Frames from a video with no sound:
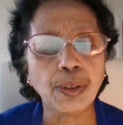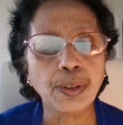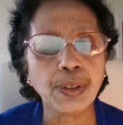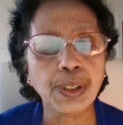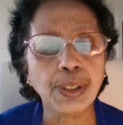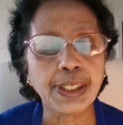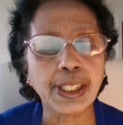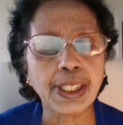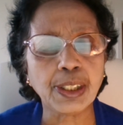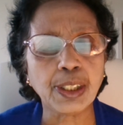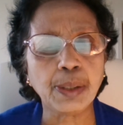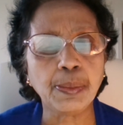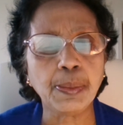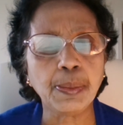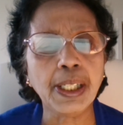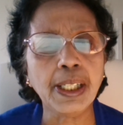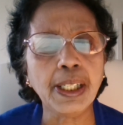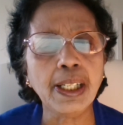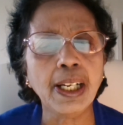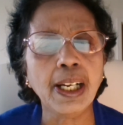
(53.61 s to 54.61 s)
It has to
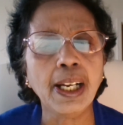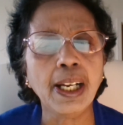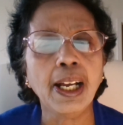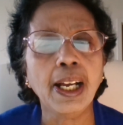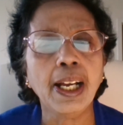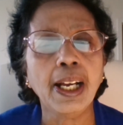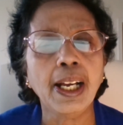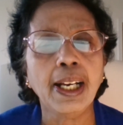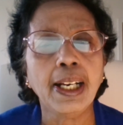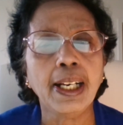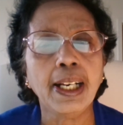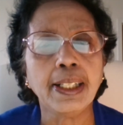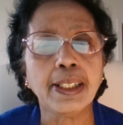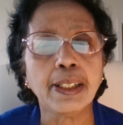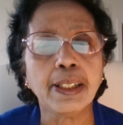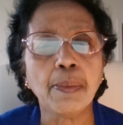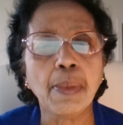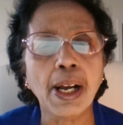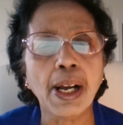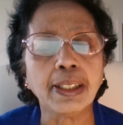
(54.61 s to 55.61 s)
be in
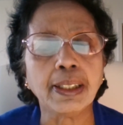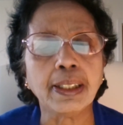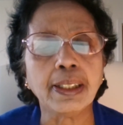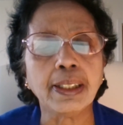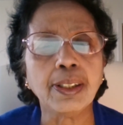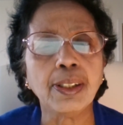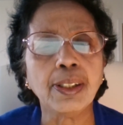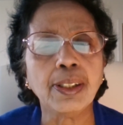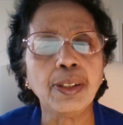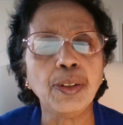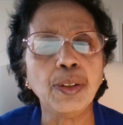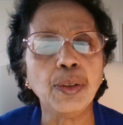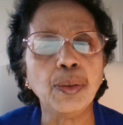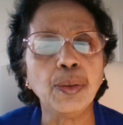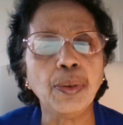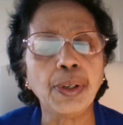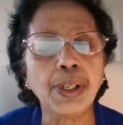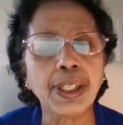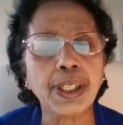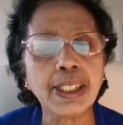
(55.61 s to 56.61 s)
the month
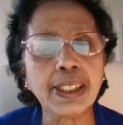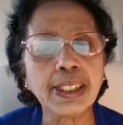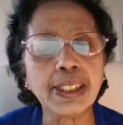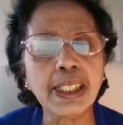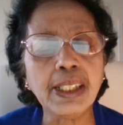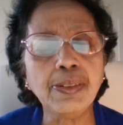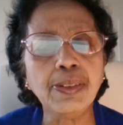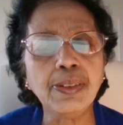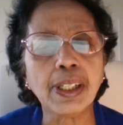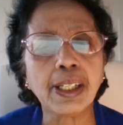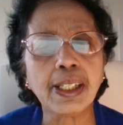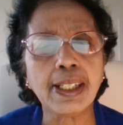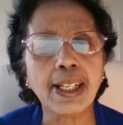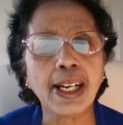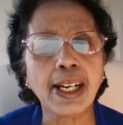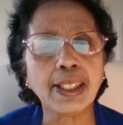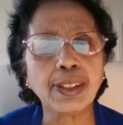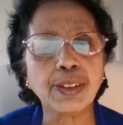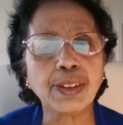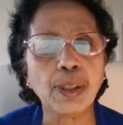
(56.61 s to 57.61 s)
you receive the
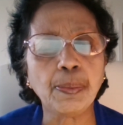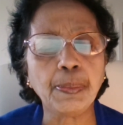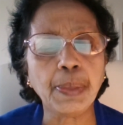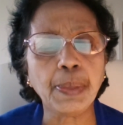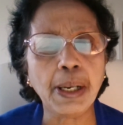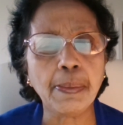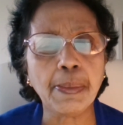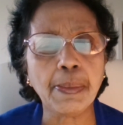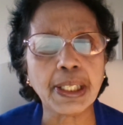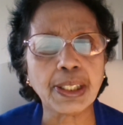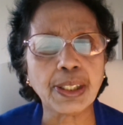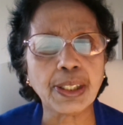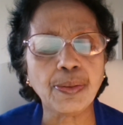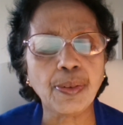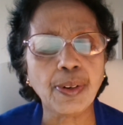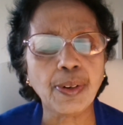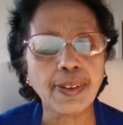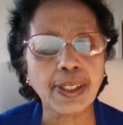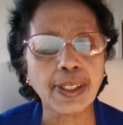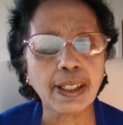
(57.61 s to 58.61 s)
actual payments
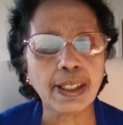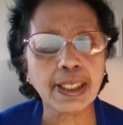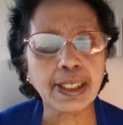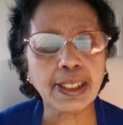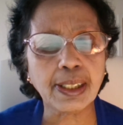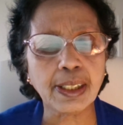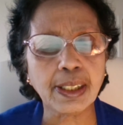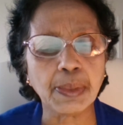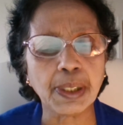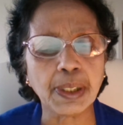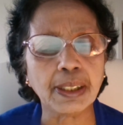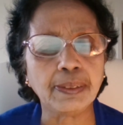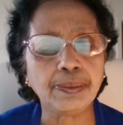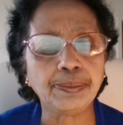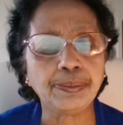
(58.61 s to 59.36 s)
from the customer.